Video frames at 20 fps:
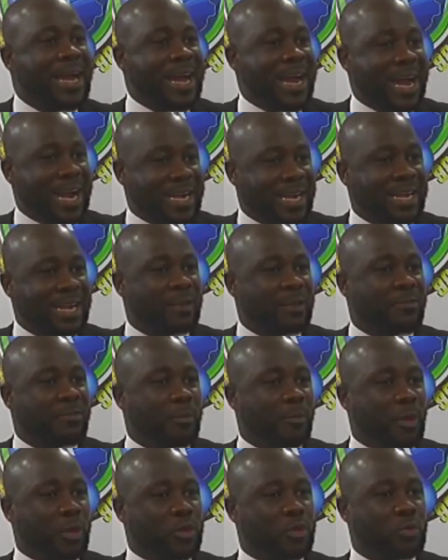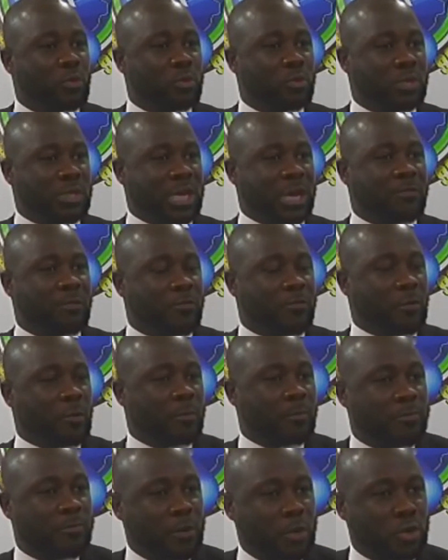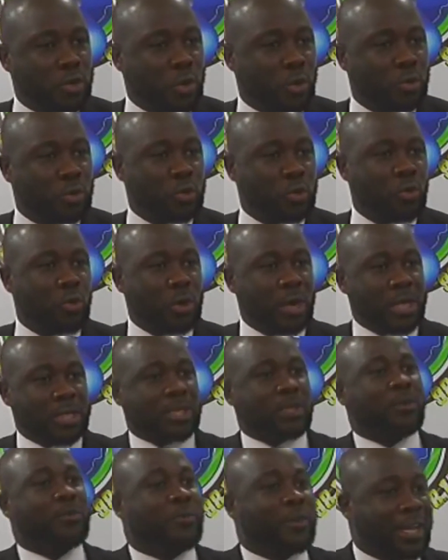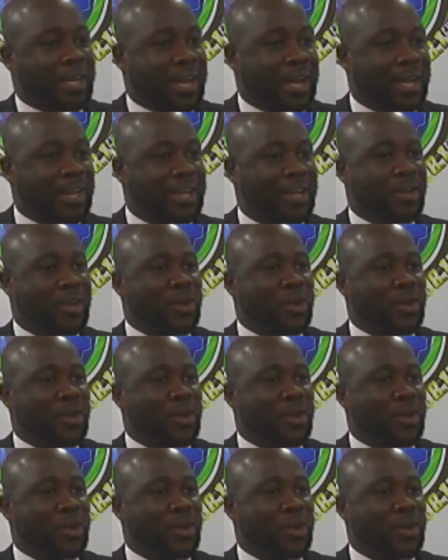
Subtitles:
rather than for make you travel from Freetown, you go to Slovenia,